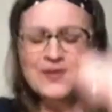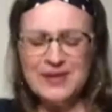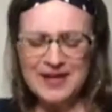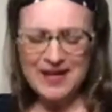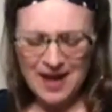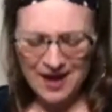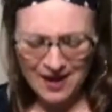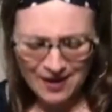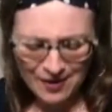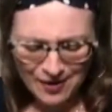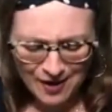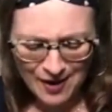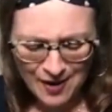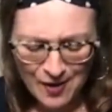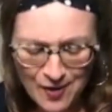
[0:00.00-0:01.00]
it high or
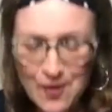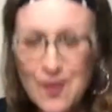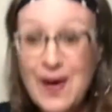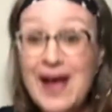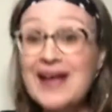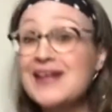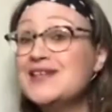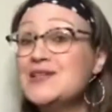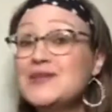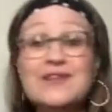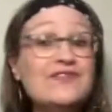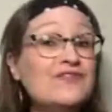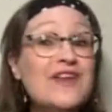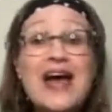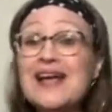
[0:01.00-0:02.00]
low, I can do it
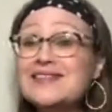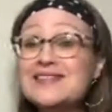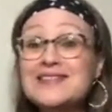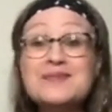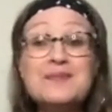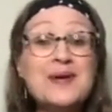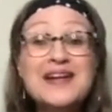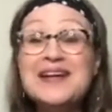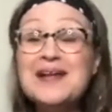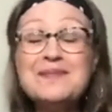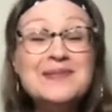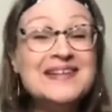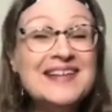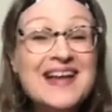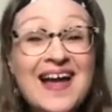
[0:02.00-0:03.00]
fast, muy
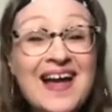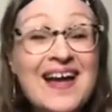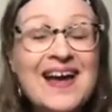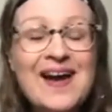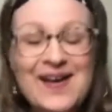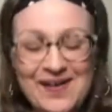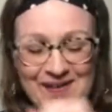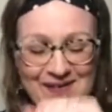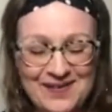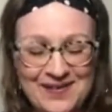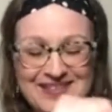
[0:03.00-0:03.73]
rápido, or